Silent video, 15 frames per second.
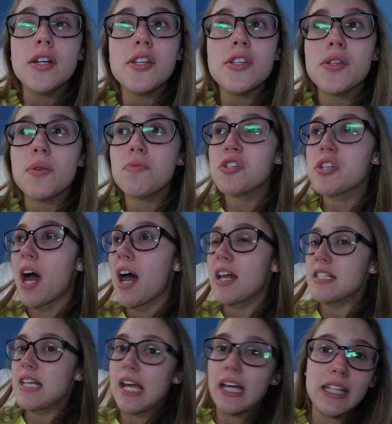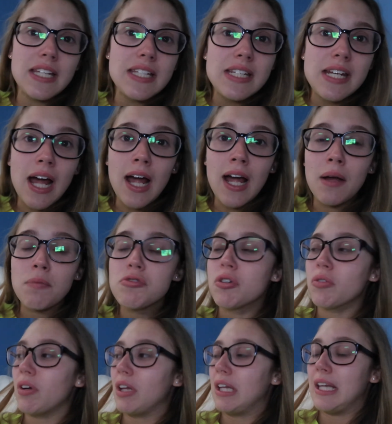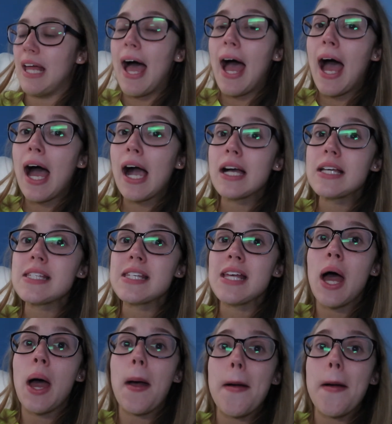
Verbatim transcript: so I'm just kind of taking this time to relax.